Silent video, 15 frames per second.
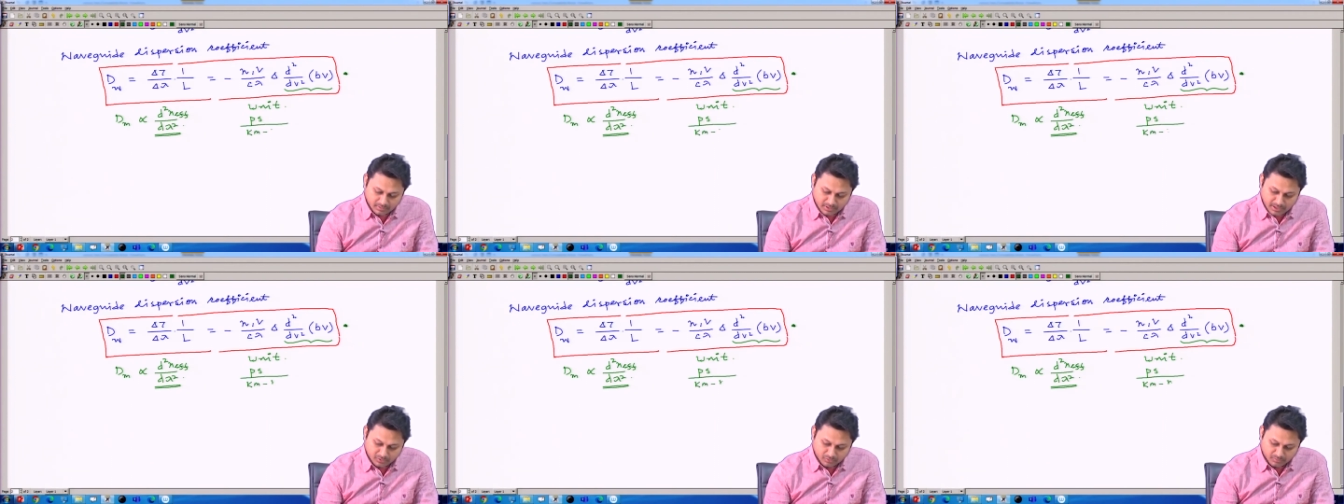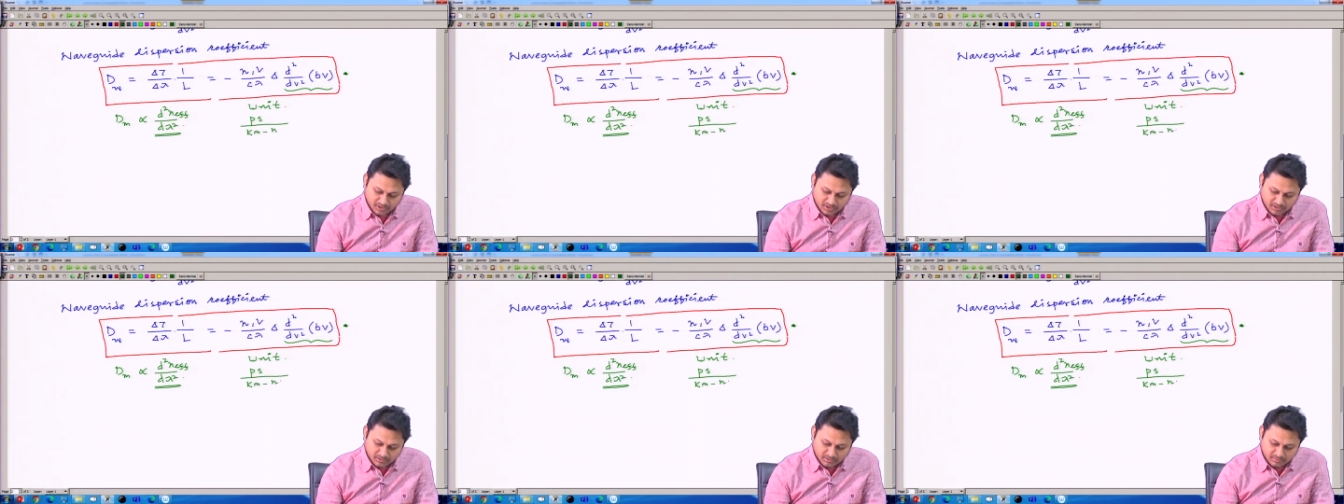
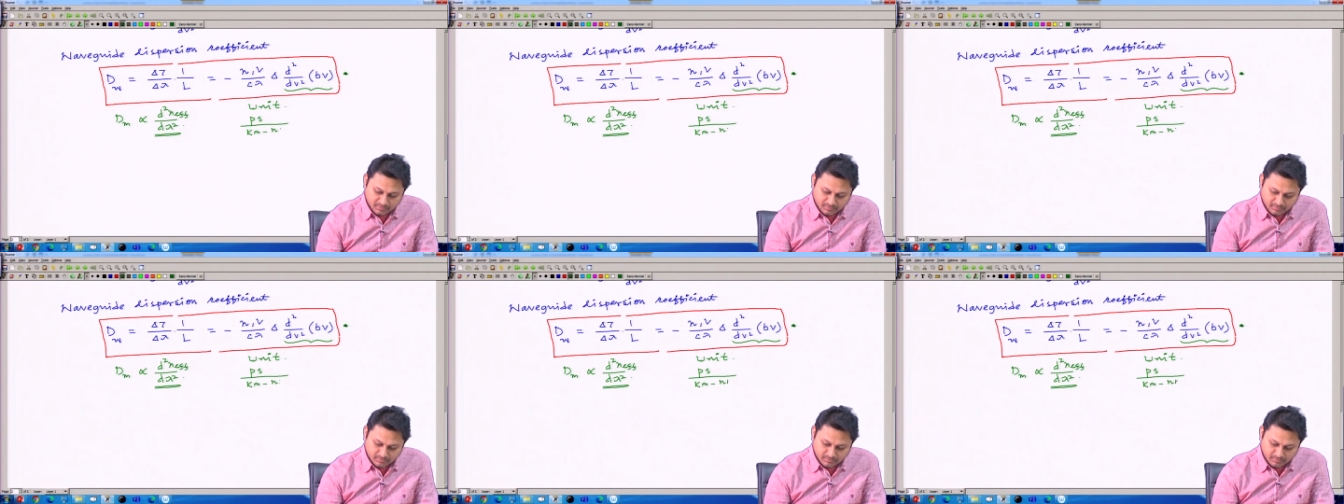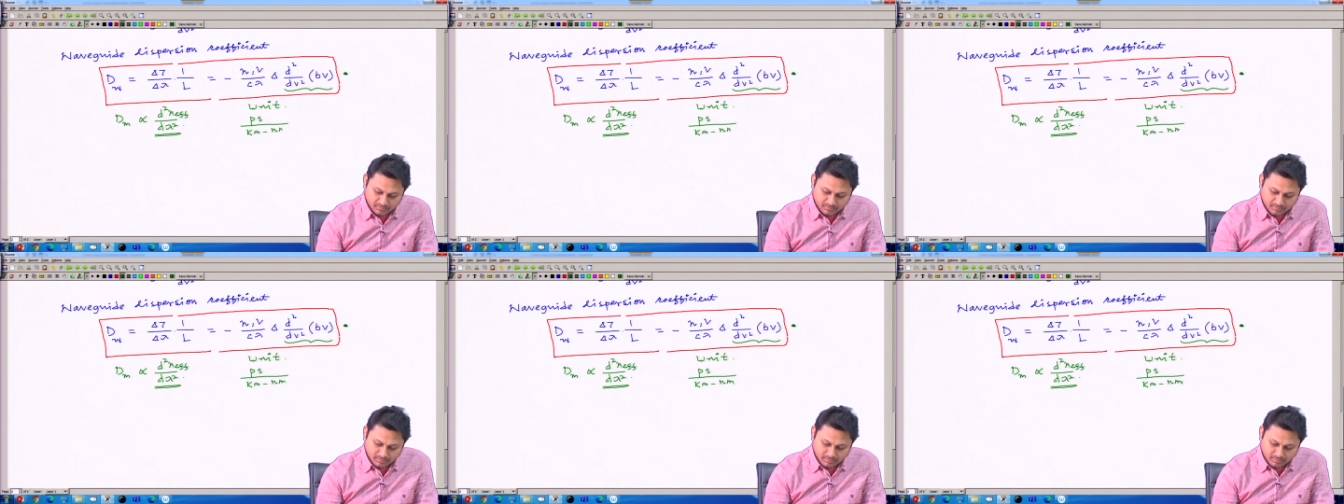nanometer
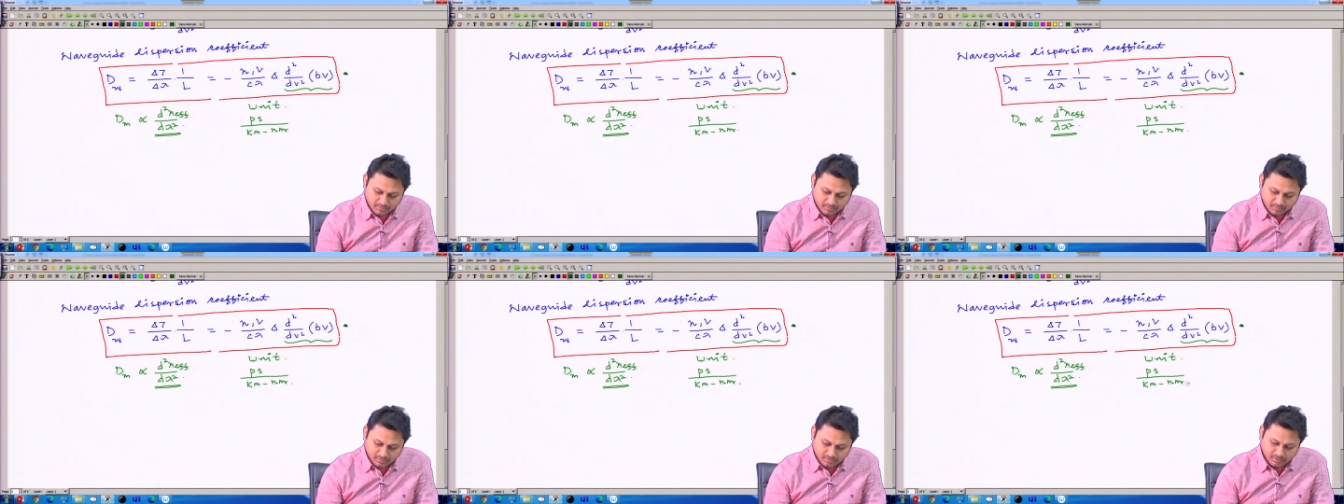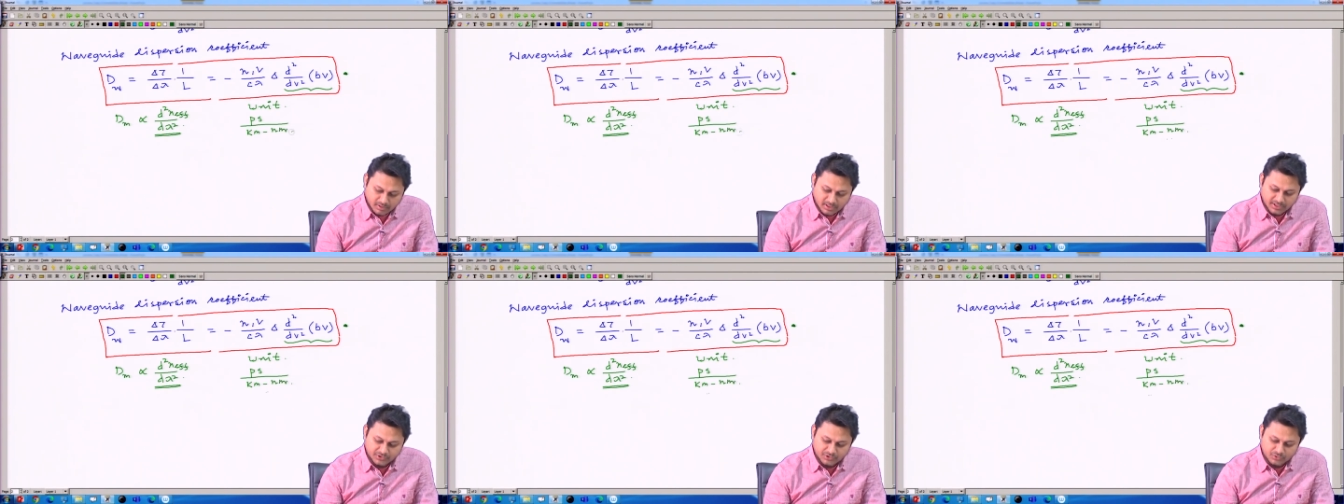
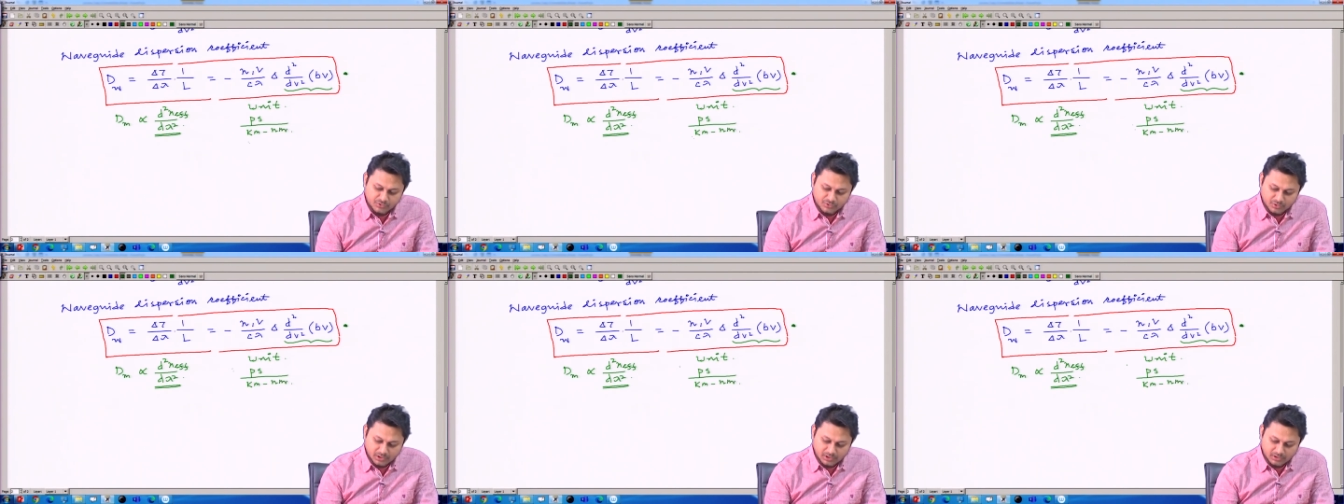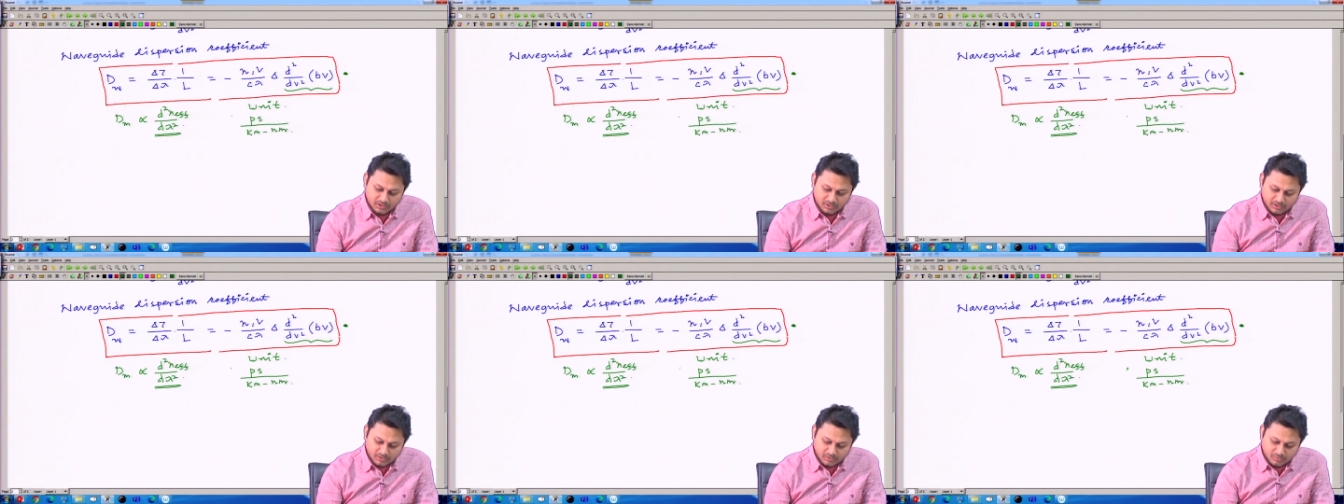as usual
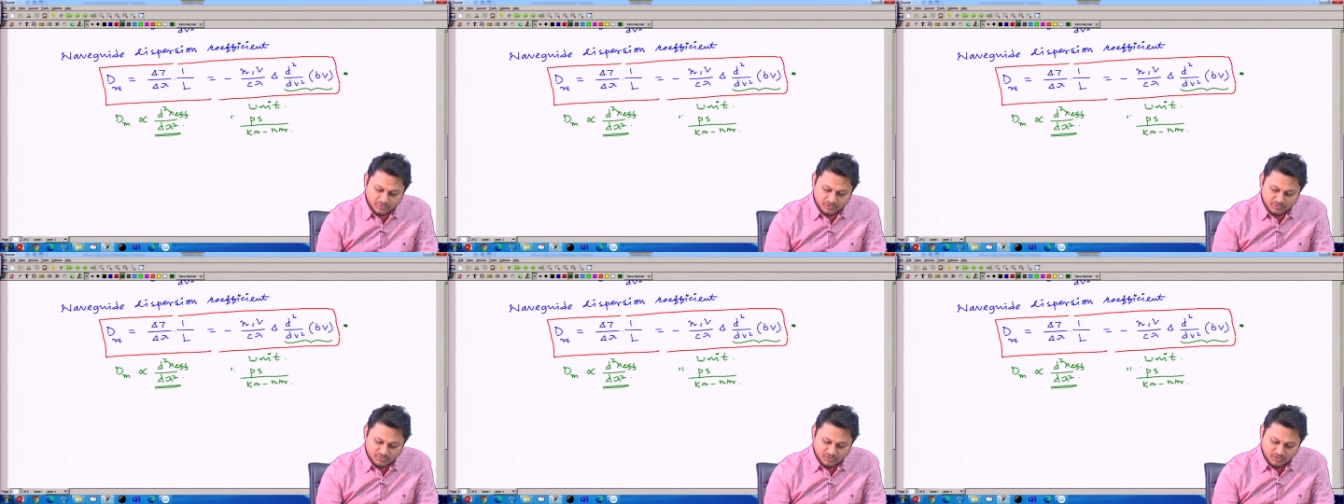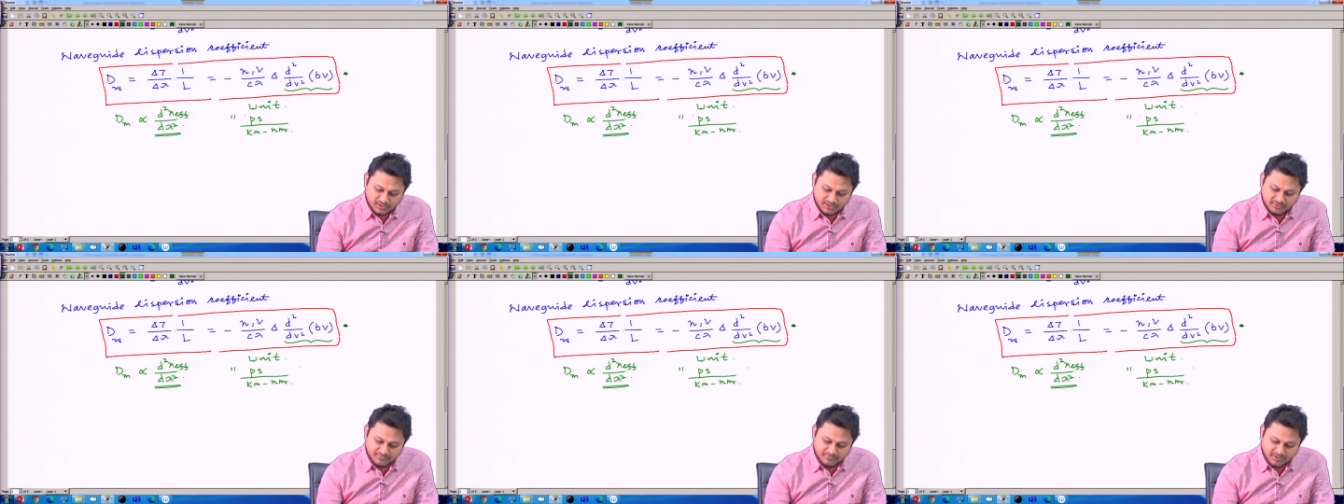which we
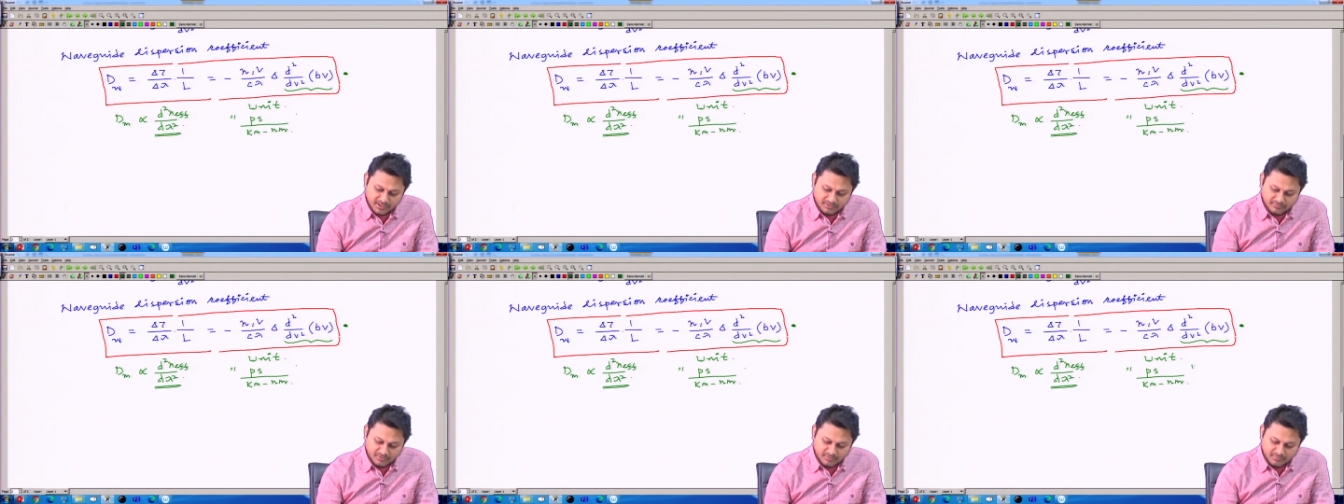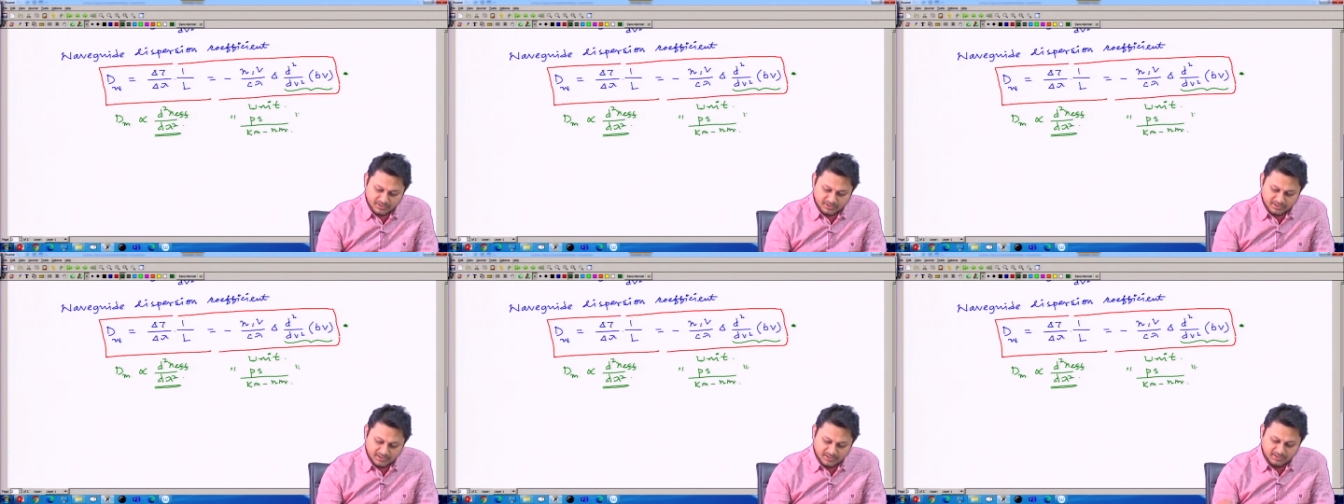already find for
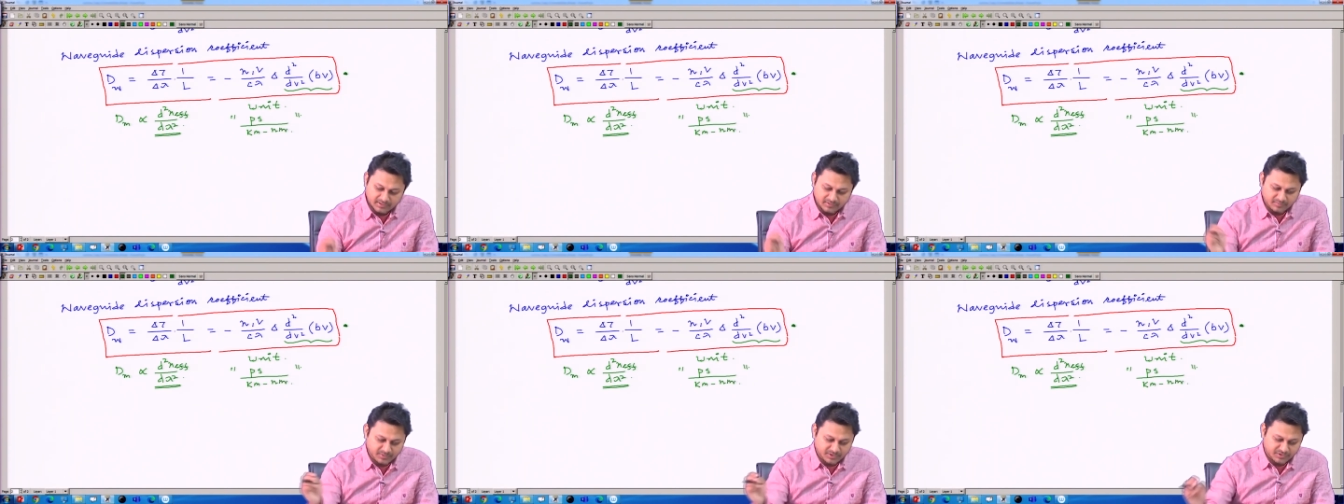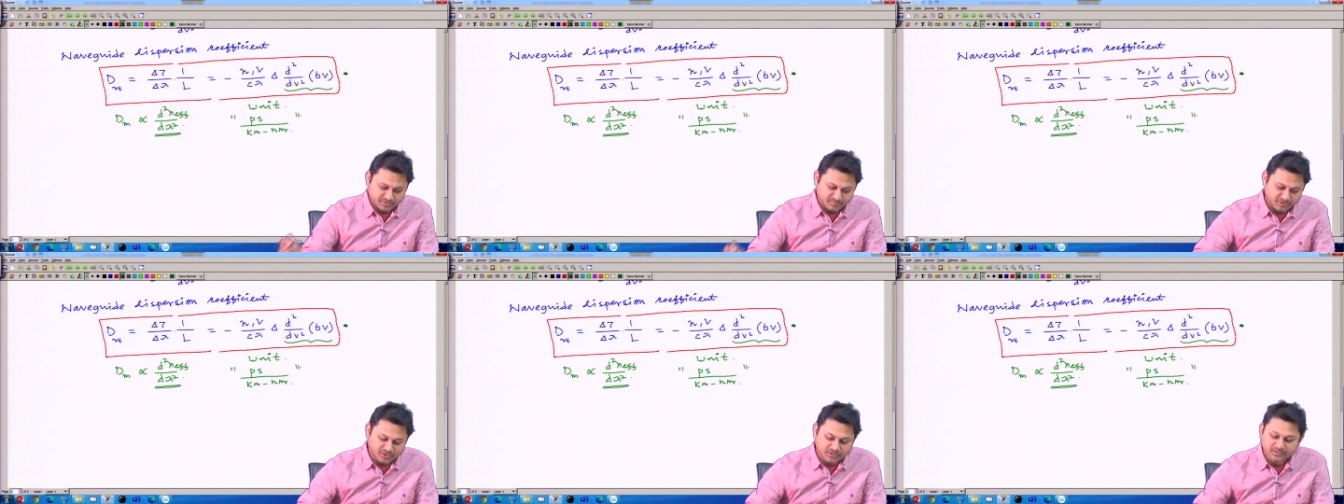material
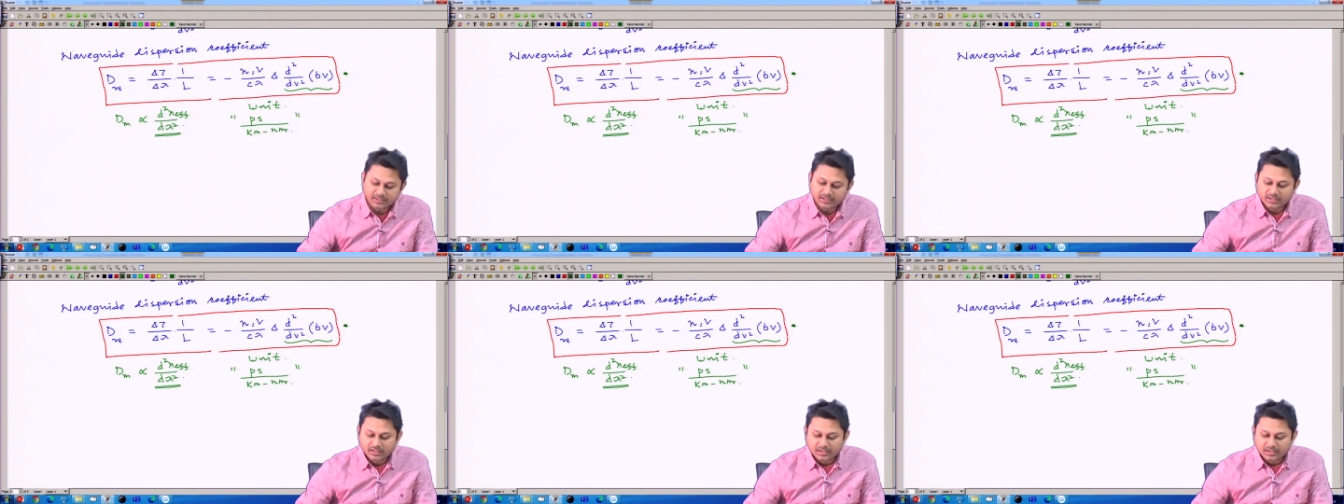dispersion because